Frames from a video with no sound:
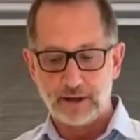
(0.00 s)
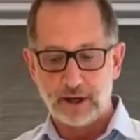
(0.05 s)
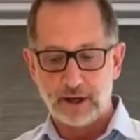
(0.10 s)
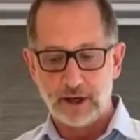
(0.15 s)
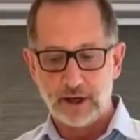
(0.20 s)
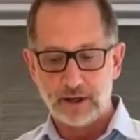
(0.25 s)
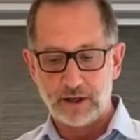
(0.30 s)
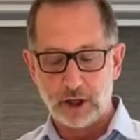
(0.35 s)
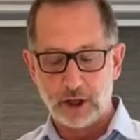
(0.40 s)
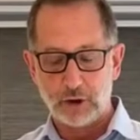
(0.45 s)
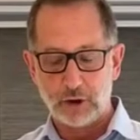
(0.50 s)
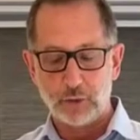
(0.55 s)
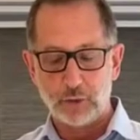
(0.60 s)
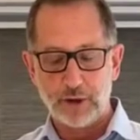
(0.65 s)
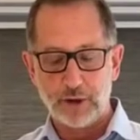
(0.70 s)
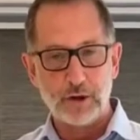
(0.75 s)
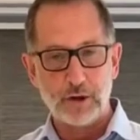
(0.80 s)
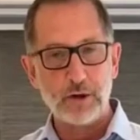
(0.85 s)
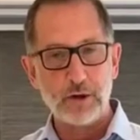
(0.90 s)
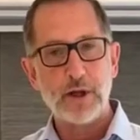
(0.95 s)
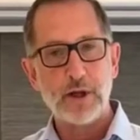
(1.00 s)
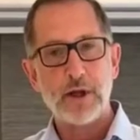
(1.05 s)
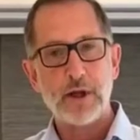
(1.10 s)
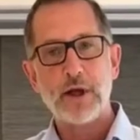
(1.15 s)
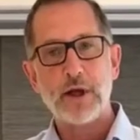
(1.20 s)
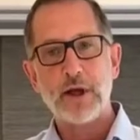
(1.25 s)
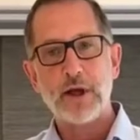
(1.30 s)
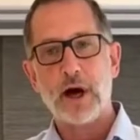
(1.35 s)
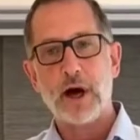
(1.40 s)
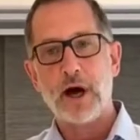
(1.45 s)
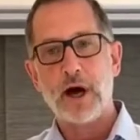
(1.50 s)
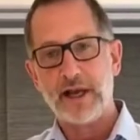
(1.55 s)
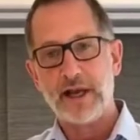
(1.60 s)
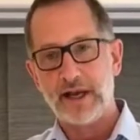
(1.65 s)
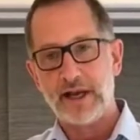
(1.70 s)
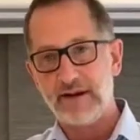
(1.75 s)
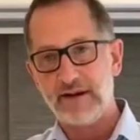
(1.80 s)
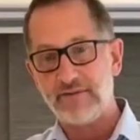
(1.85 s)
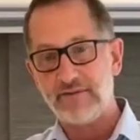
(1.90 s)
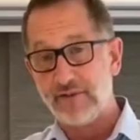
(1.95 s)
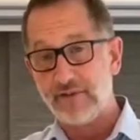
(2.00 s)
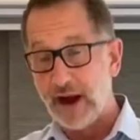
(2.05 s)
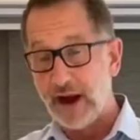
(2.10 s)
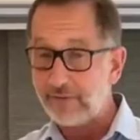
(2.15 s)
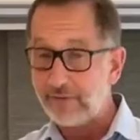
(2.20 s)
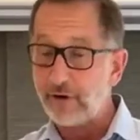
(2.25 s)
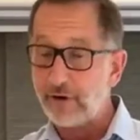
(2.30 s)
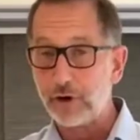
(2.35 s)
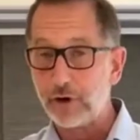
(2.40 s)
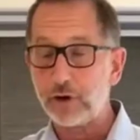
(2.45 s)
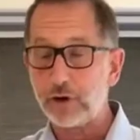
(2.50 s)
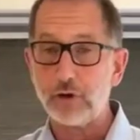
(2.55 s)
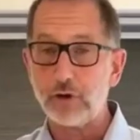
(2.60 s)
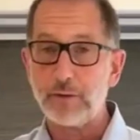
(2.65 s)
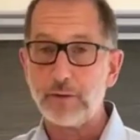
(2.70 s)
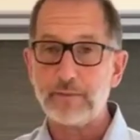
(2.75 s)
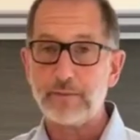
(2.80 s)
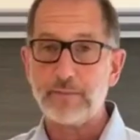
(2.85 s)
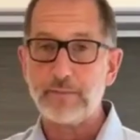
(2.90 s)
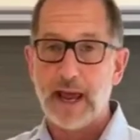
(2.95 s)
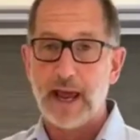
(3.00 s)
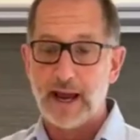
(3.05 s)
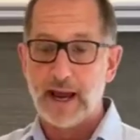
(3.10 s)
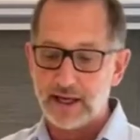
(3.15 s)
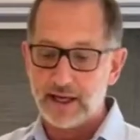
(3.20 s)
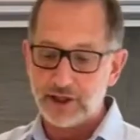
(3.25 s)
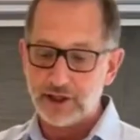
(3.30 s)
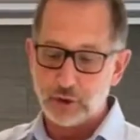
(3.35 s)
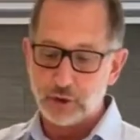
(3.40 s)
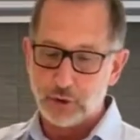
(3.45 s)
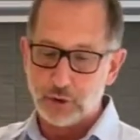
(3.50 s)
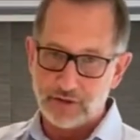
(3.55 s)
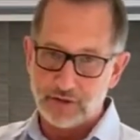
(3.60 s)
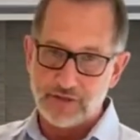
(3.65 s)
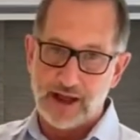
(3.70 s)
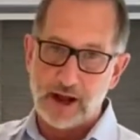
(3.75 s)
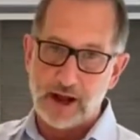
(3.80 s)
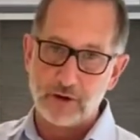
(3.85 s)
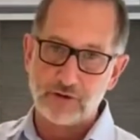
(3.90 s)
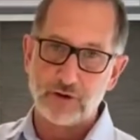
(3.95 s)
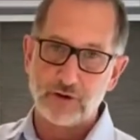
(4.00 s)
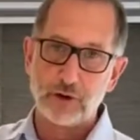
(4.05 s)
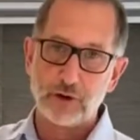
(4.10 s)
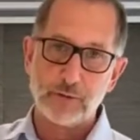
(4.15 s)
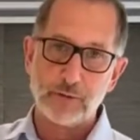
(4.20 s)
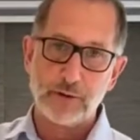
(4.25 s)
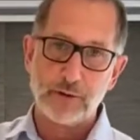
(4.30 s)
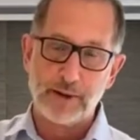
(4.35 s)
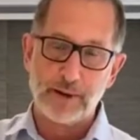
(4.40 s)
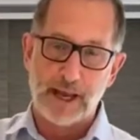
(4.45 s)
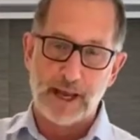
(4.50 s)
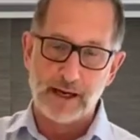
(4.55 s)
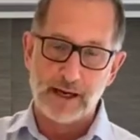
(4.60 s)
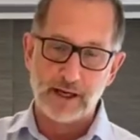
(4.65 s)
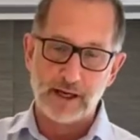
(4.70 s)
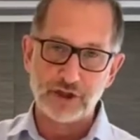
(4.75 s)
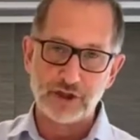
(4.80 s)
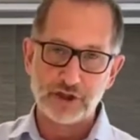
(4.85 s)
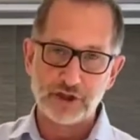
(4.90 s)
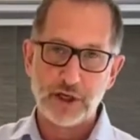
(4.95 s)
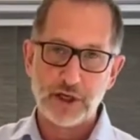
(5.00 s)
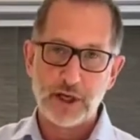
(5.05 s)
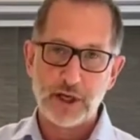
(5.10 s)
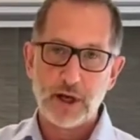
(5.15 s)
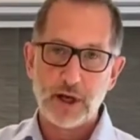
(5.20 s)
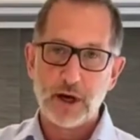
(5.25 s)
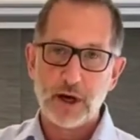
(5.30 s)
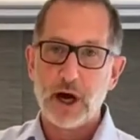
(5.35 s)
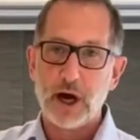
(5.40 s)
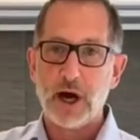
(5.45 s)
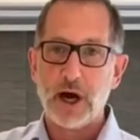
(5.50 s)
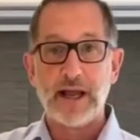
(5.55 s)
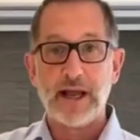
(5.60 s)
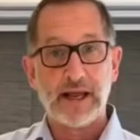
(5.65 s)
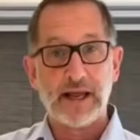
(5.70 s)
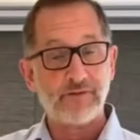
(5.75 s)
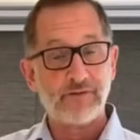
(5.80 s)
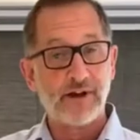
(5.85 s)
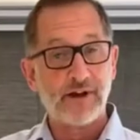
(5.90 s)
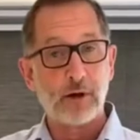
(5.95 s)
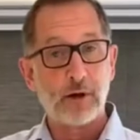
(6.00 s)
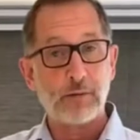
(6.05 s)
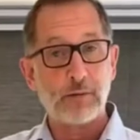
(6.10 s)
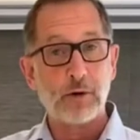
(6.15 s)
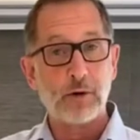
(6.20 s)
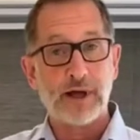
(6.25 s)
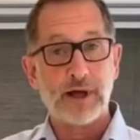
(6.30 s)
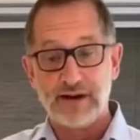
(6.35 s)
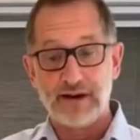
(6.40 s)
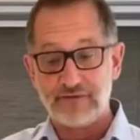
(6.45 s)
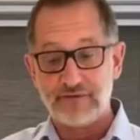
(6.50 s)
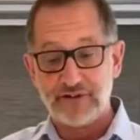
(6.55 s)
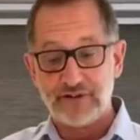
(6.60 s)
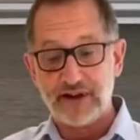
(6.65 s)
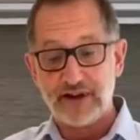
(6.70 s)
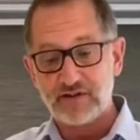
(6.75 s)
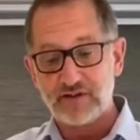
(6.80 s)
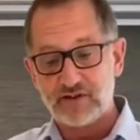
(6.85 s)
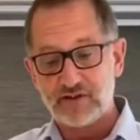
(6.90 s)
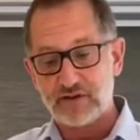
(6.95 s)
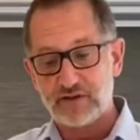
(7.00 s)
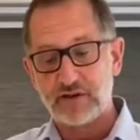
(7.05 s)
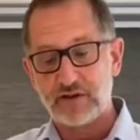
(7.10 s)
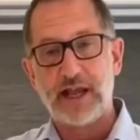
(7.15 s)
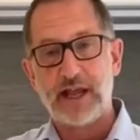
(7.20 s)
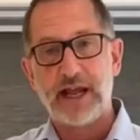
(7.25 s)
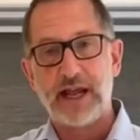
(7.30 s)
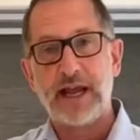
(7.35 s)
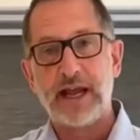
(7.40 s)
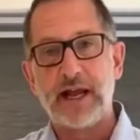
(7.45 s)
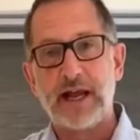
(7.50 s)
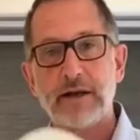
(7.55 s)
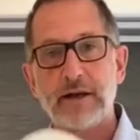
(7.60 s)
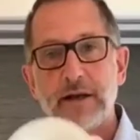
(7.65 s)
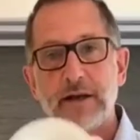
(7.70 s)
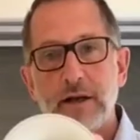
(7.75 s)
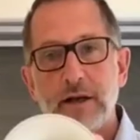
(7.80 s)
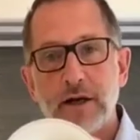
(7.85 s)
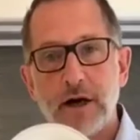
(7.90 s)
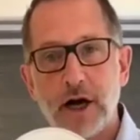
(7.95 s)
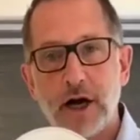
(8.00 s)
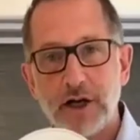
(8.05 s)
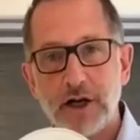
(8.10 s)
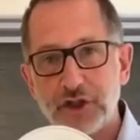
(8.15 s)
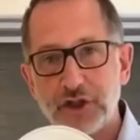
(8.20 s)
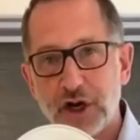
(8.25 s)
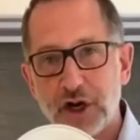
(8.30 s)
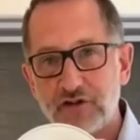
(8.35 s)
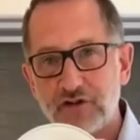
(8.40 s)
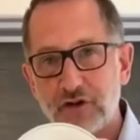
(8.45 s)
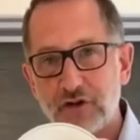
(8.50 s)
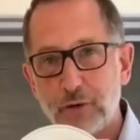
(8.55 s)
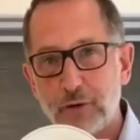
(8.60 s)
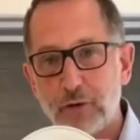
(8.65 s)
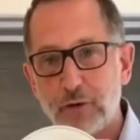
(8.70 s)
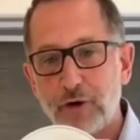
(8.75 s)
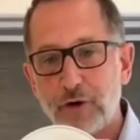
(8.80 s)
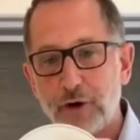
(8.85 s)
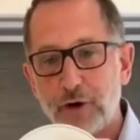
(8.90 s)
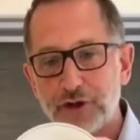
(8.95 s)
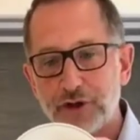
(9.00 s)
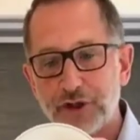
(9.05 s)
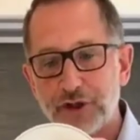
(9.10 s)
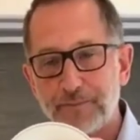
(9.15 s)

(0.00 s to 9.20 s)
color wheel, in a 500 lumen package or 1,000 lumen package, and available in a fixed and adjustable version.